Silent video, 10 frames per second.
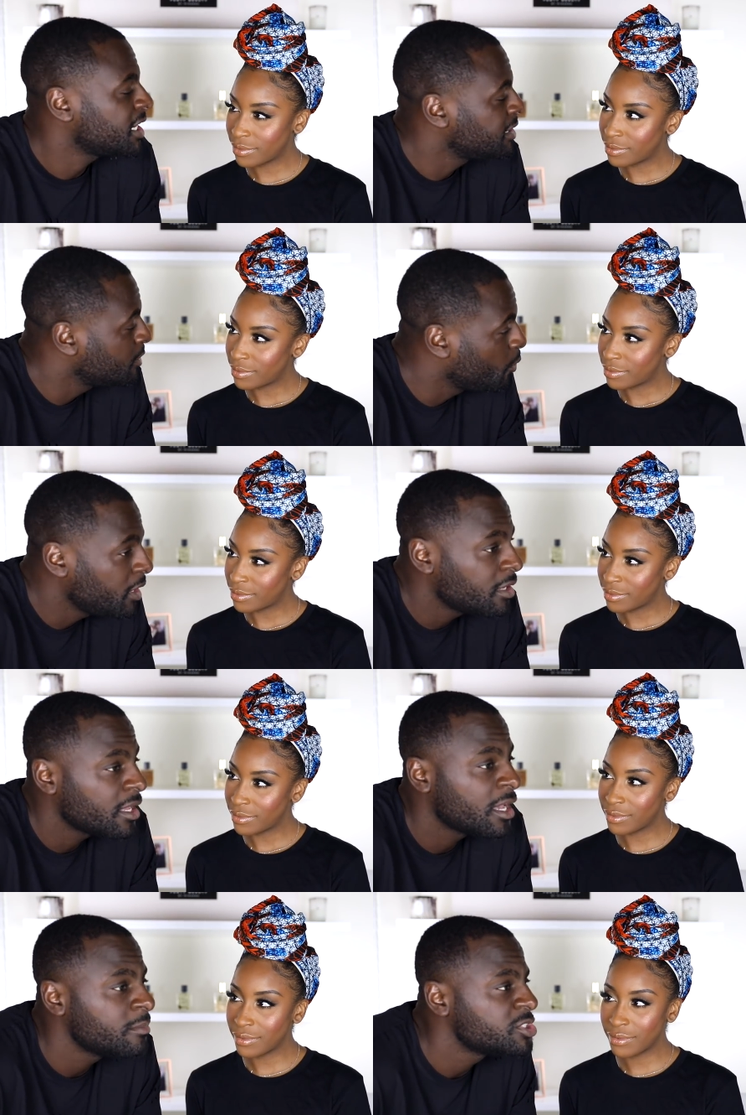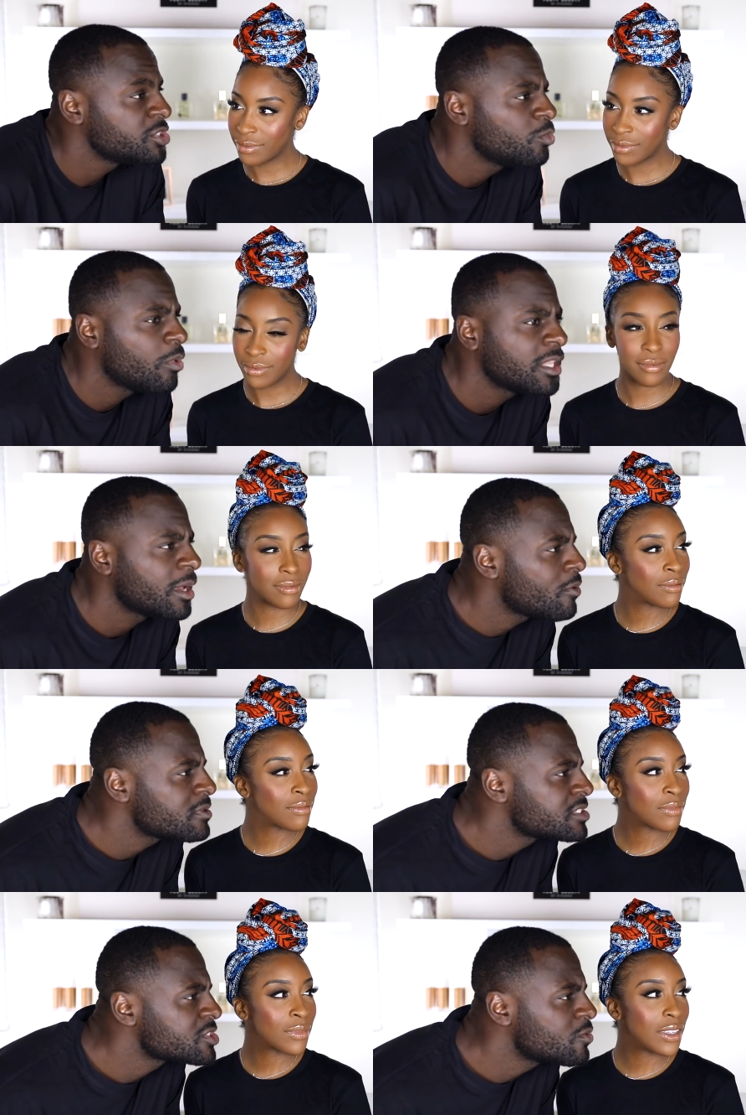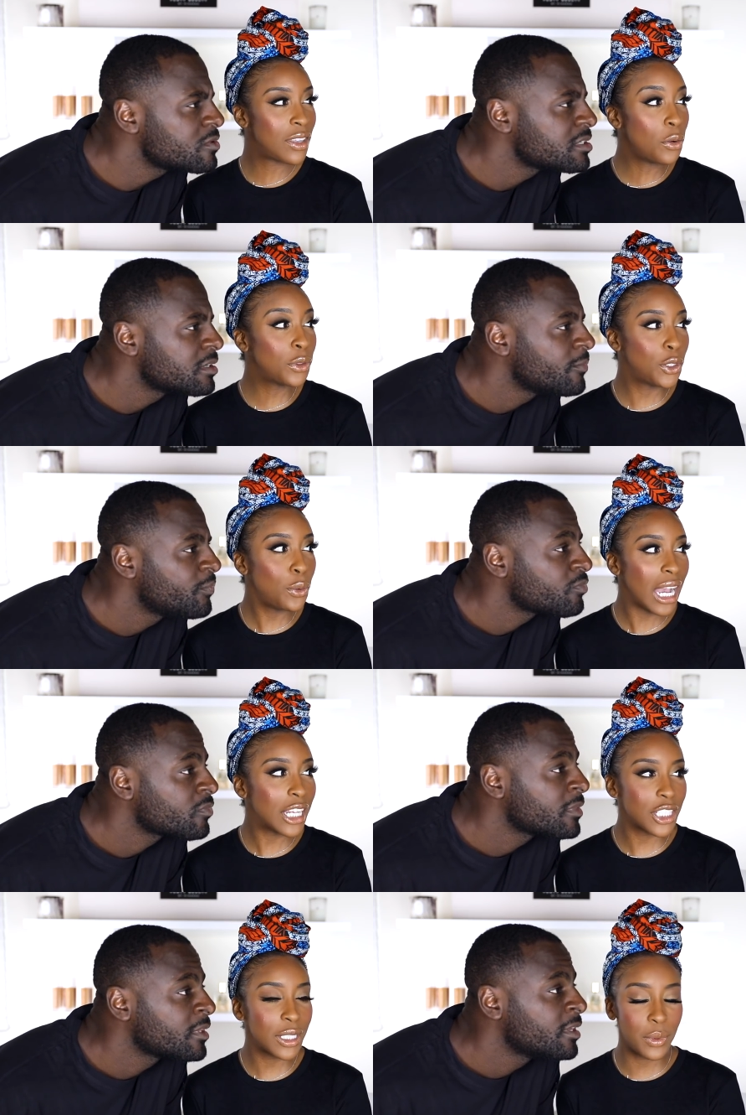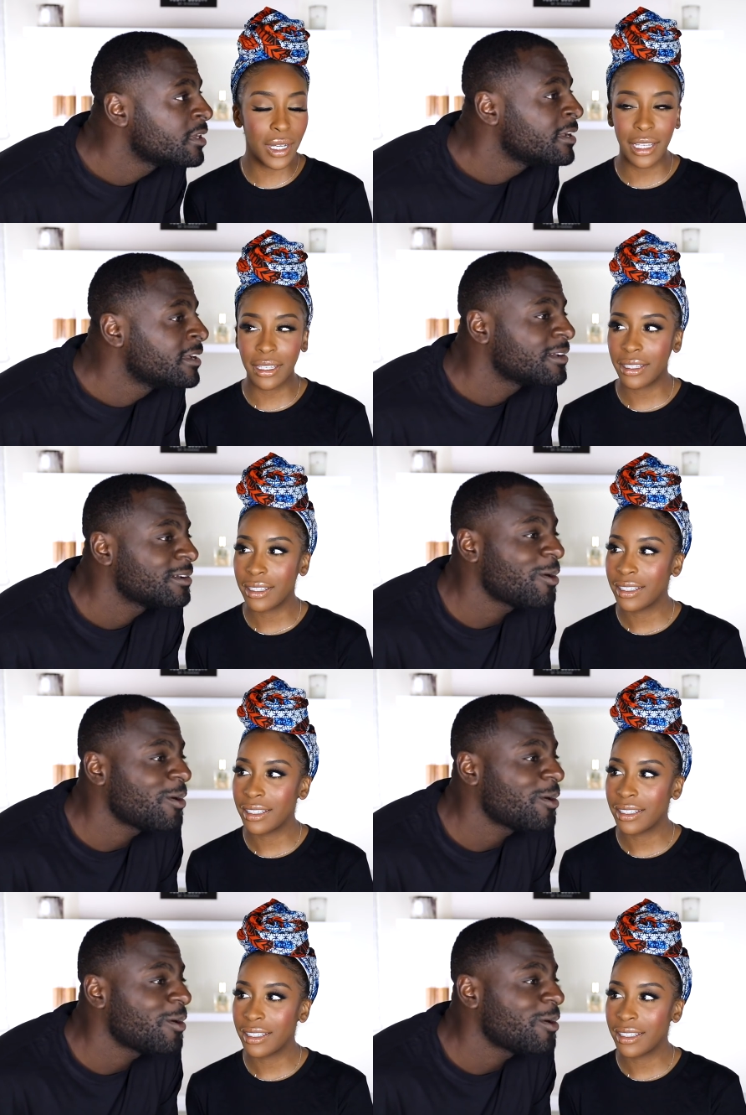Speaker 1: Jackie did win. She won. What was the score?
Speaker 2: No, you actually won.